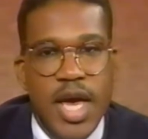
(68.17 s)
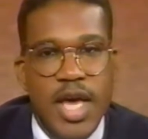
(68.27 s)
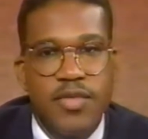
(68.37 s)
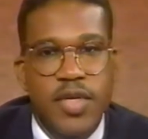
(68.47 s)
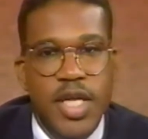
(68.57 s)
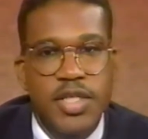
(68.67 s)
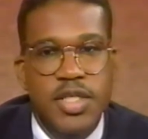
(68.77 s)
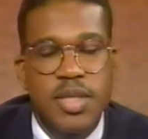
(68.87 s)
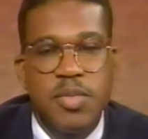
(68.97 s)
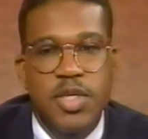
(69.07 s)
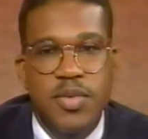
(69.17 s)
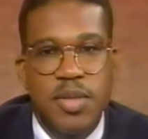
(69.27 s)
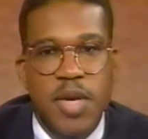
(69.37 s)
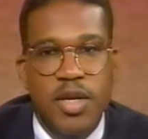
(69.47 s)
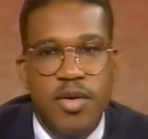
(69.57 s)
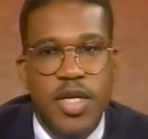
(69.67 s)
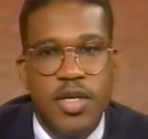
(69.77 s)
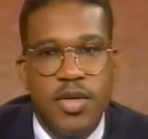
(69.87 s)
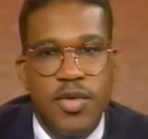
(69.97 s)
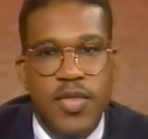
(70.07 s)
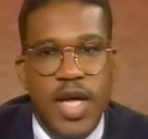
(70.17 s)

and the relationship between minority youth